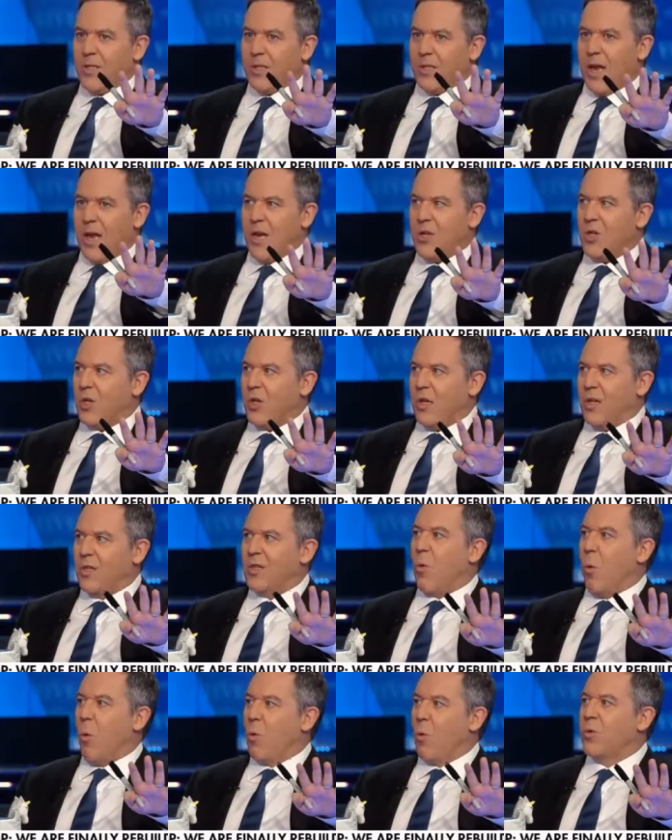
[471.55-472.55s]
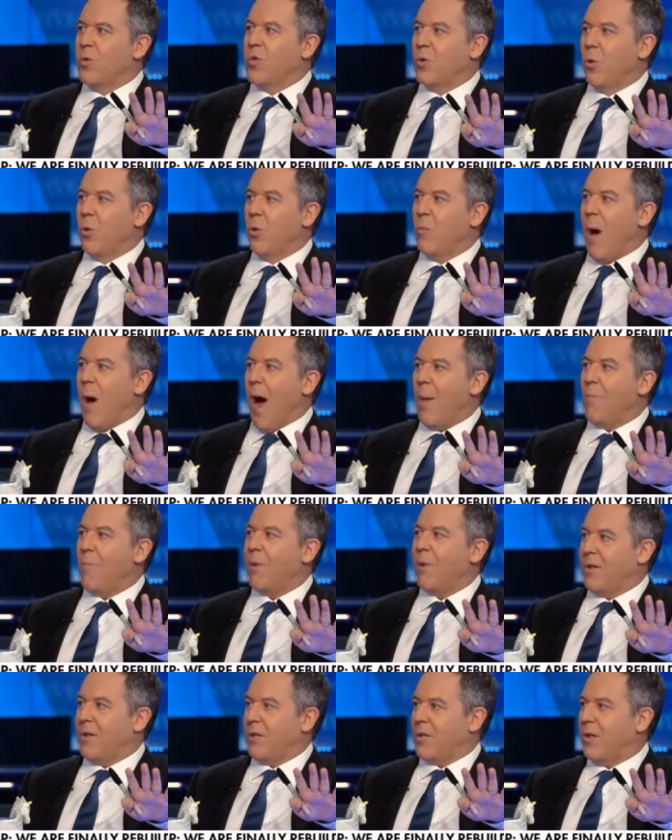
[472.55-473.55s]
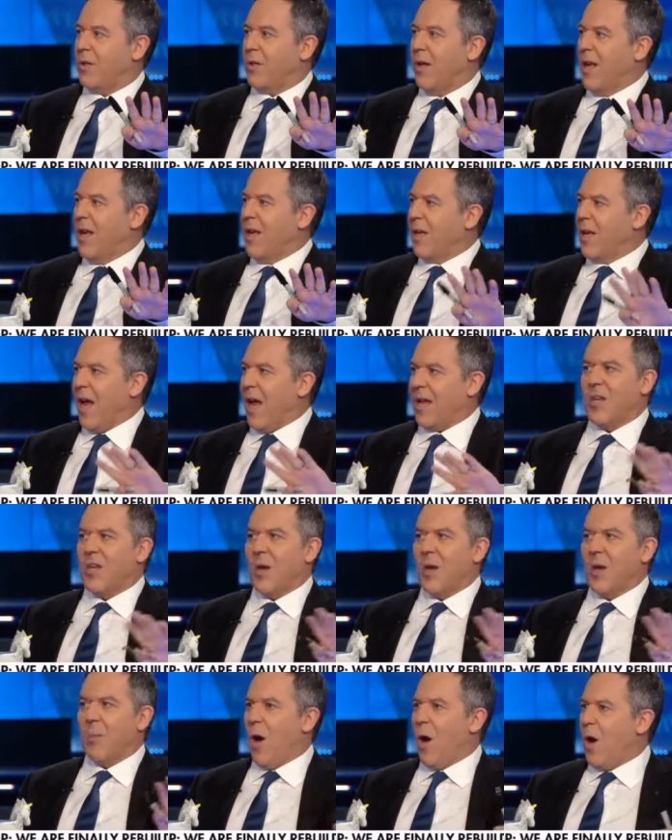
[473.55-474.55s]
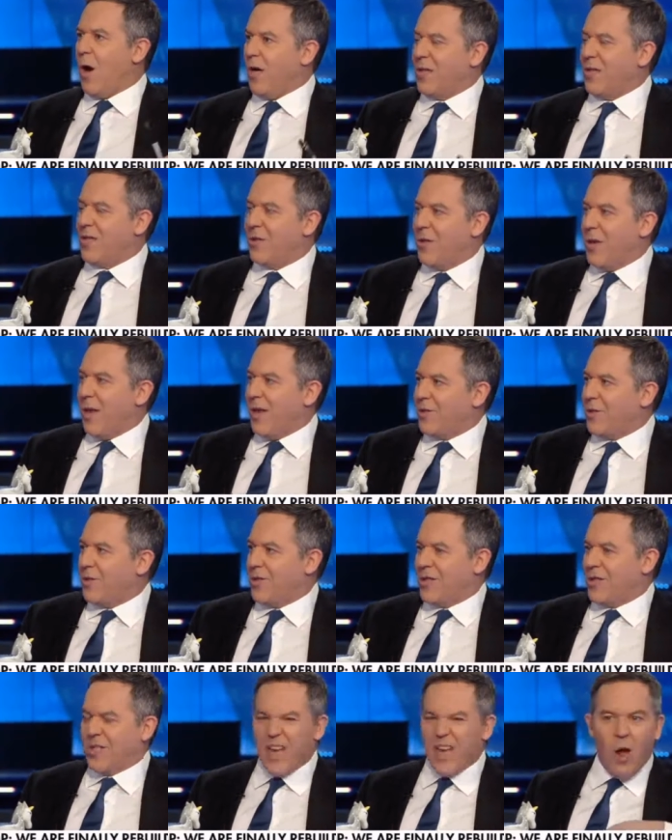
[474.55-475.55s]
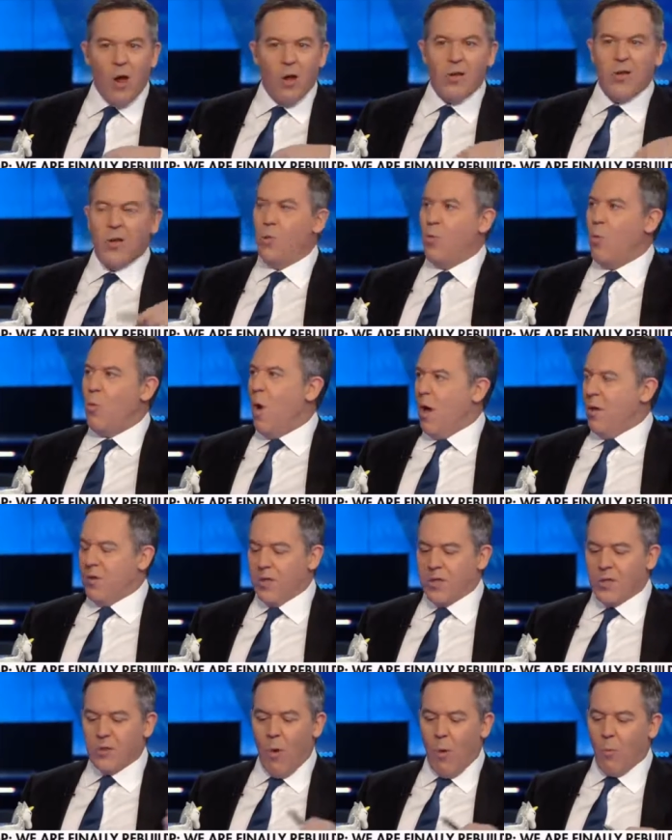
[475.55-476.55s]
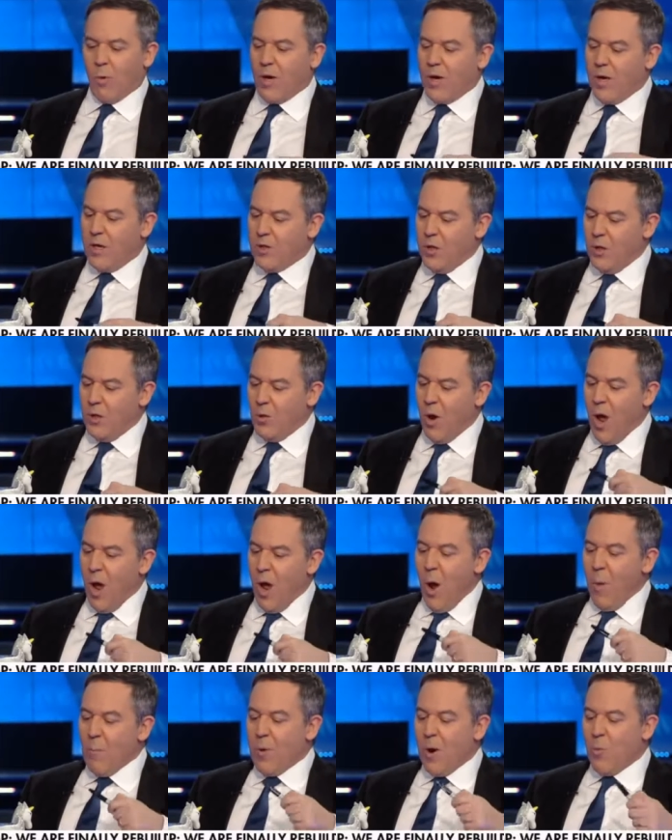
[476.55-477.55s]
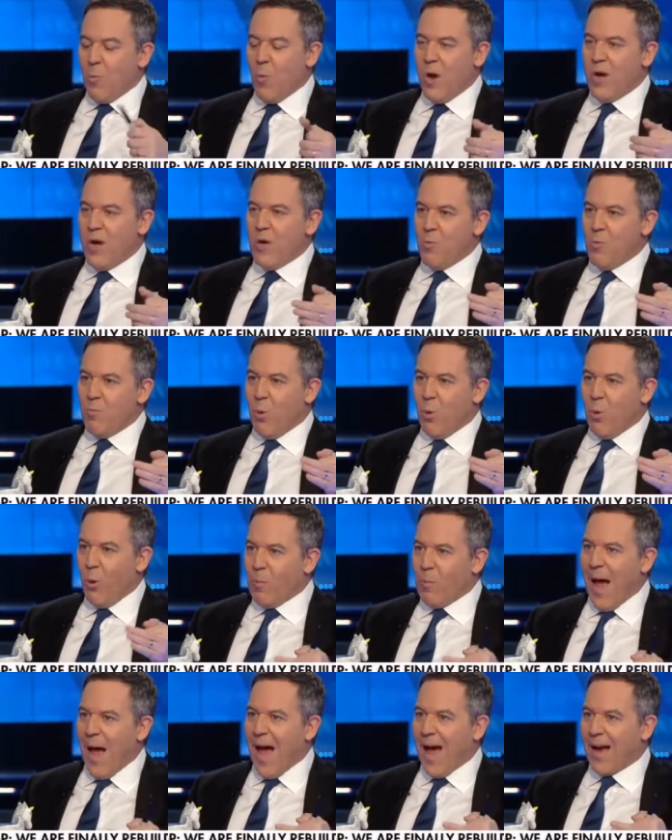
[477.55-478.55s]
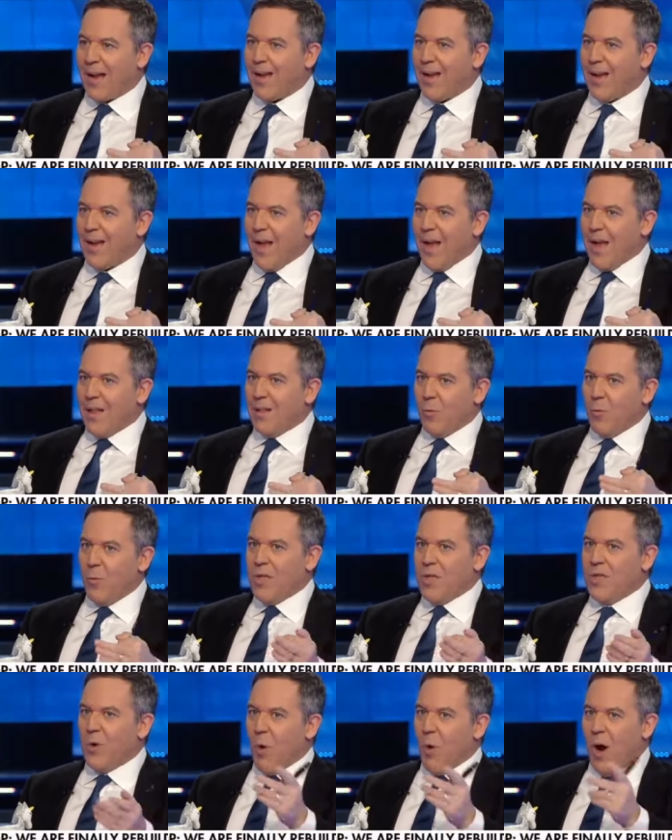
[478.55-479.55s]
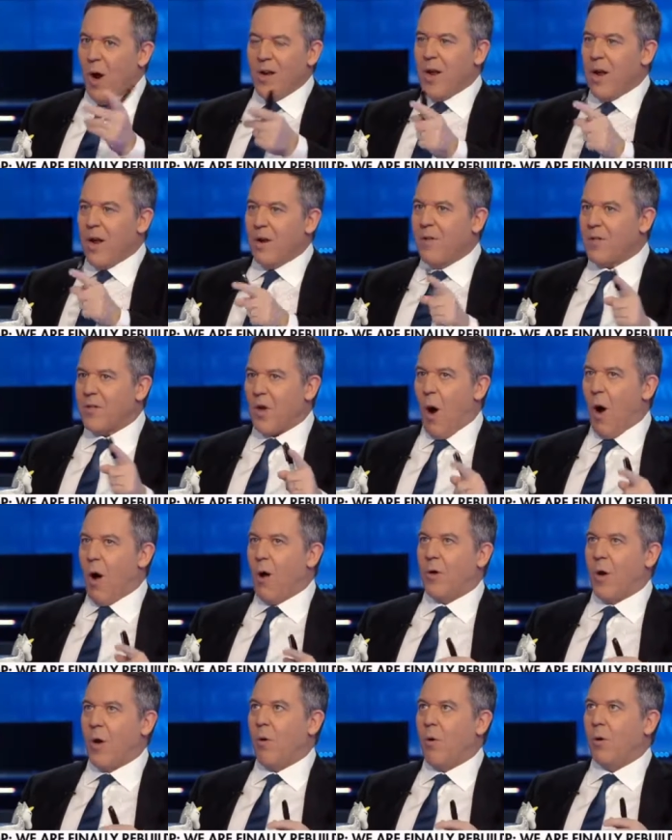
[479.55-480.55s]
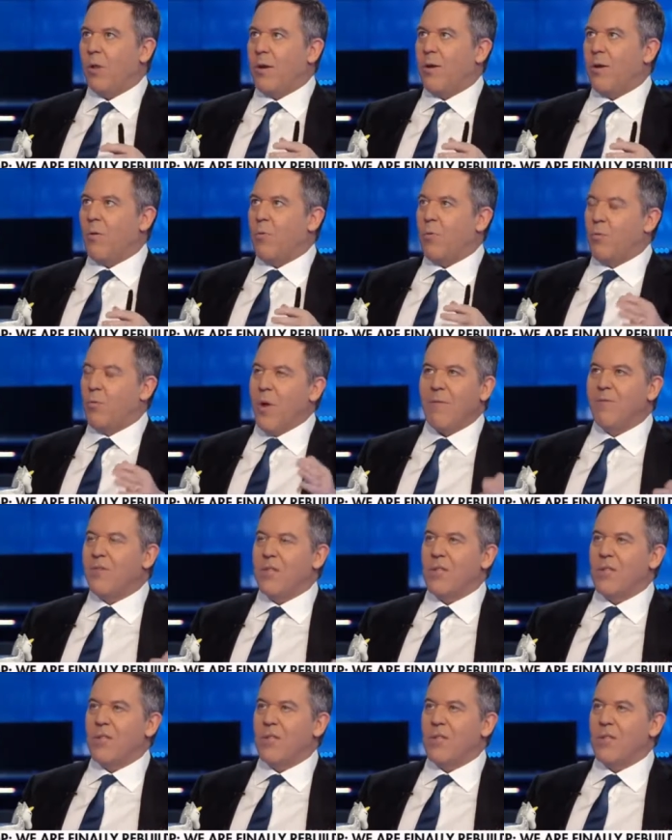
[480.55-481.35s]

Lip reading: presentation is an old school populist. Mm-hmm. Gets up there and he's telling you this is what we're going to do. But when you pull back, the reason why none of us all go, like, we have